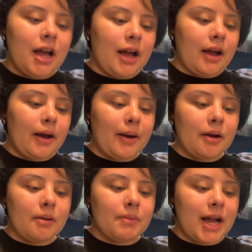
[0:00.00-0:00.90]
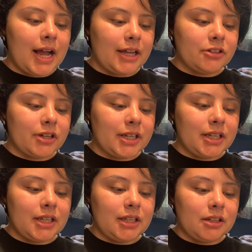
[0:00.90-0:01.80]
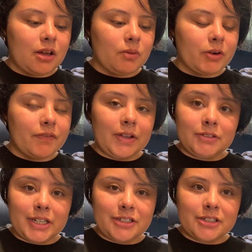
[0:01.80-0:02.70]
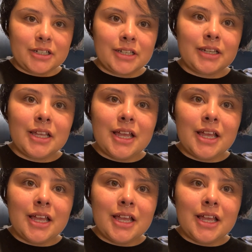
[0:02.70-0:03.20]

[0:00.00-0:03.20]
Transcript: um, hydrating longwear foundation.